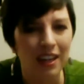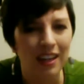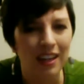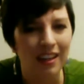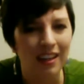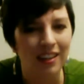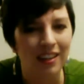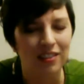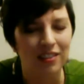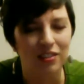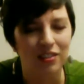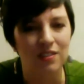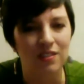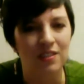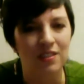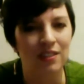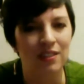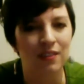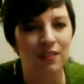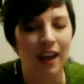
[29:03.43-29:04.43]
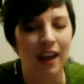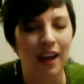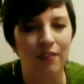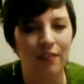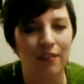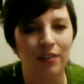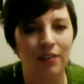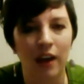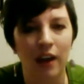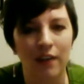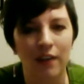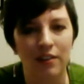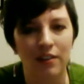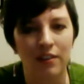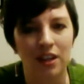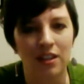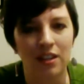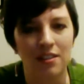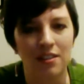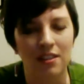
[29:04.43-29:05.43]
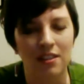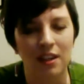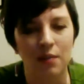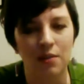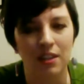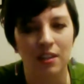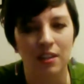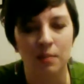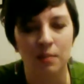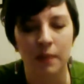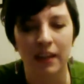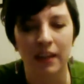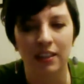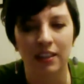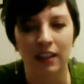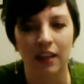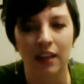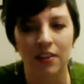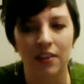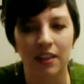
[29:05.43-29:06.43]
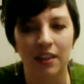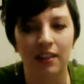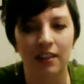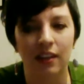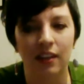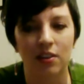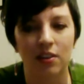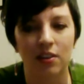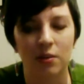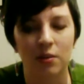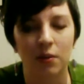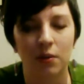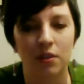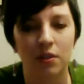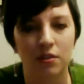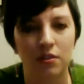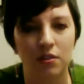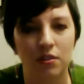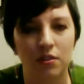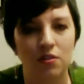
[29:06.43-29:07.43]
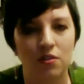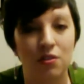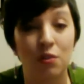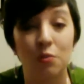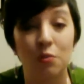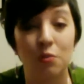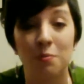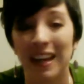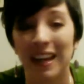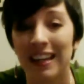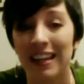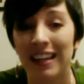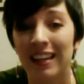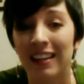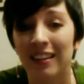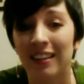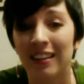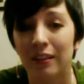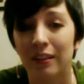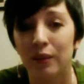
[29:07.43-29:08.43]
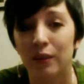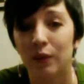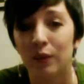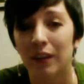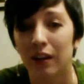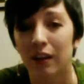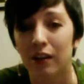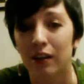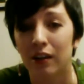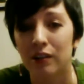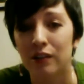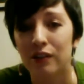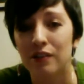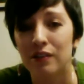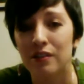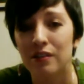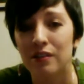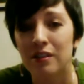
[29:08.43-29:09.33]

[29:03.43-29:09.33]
It just didn't have the gravitas that I was expecting. I think they also introduced too many new characters.